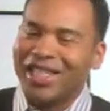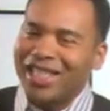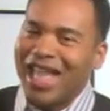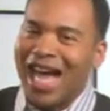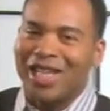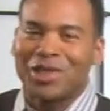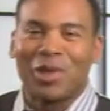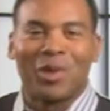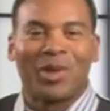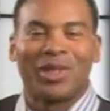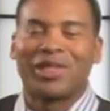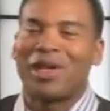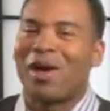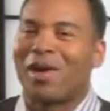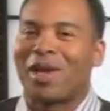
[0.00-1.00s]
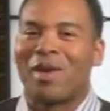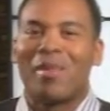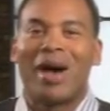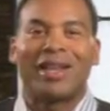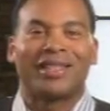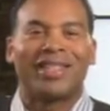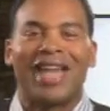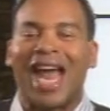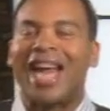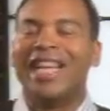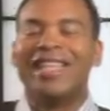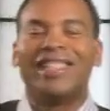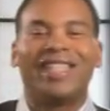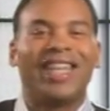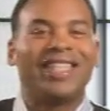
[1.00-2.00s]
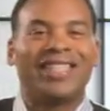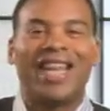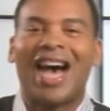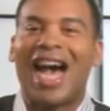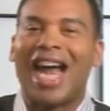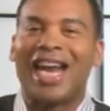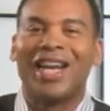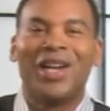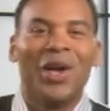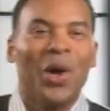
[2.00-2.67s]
That's what we're talking about today. Sit tight.